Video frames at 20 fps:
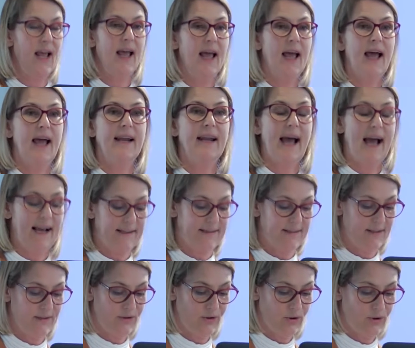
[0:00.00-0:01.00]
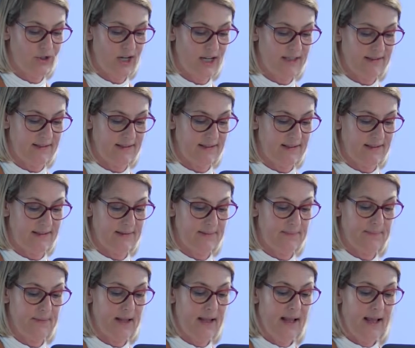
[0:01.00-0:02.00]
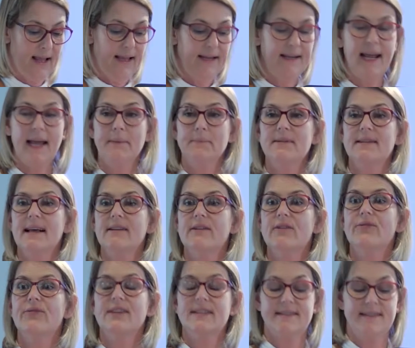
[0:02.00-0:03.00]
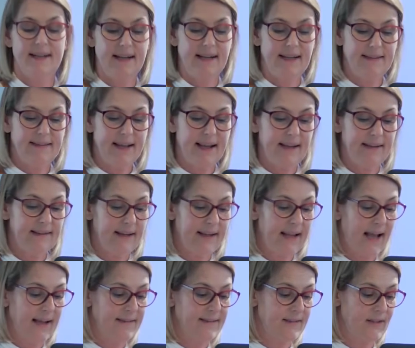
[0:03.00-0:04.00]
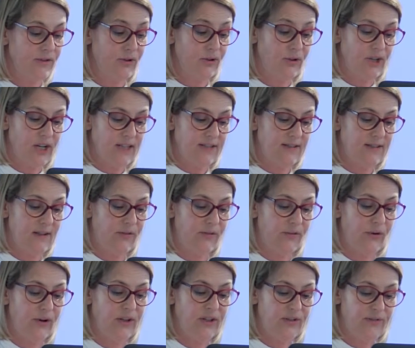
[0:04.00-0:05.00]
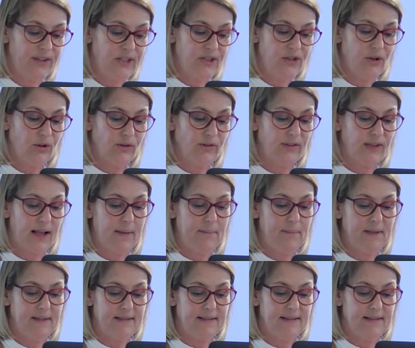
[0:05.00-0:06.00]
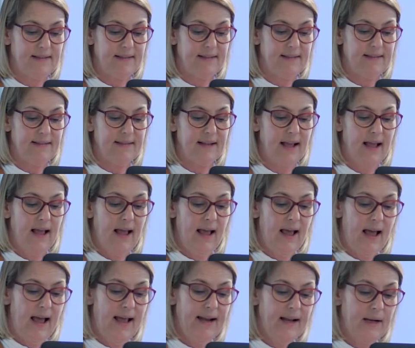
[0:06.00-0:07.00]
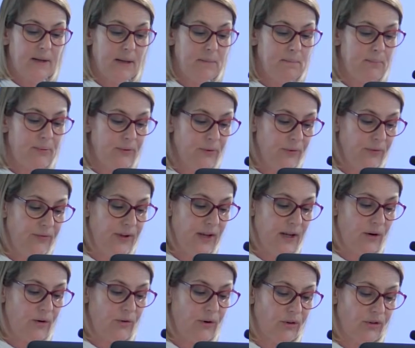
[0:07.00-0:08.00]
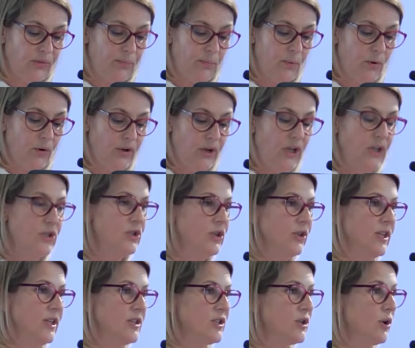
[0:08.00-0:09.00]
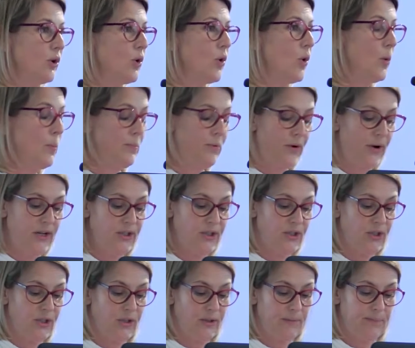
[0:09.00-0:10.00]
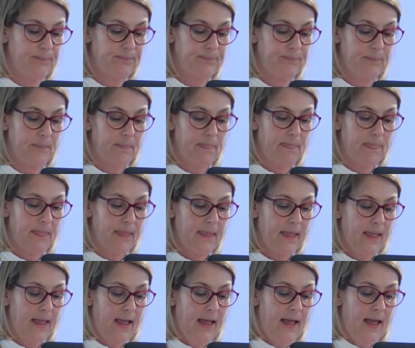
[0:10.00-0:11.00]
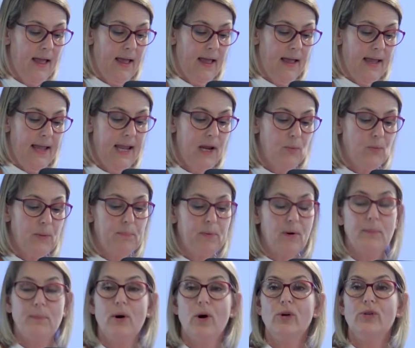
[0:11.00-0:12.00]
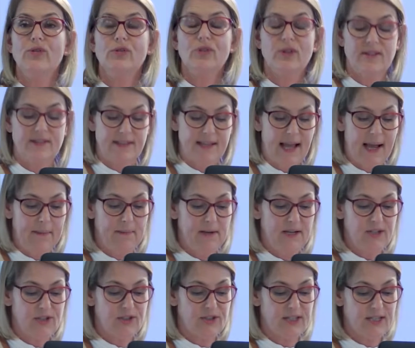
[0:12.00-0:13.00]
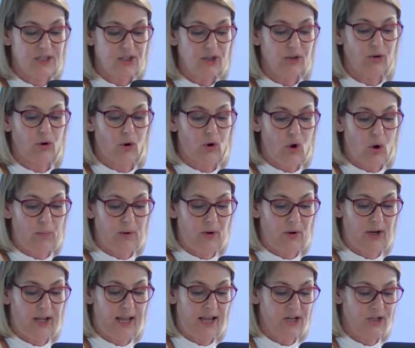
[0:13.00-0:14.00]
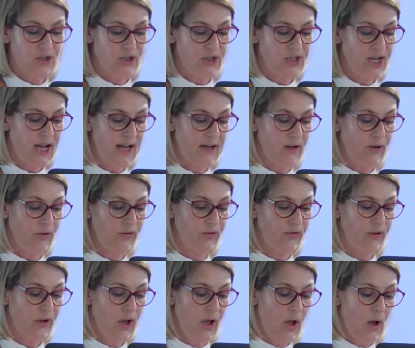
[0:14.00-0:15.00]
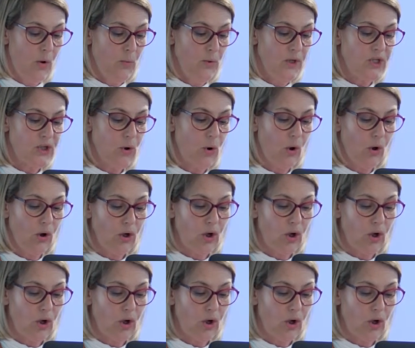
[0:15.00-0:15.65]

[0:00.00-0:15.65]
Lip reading: and access to justice. It aims at facilitating access to justice for individuals and businesses and at improving cross-border judicial cooperation. Here we propose to establish digital communication channels with all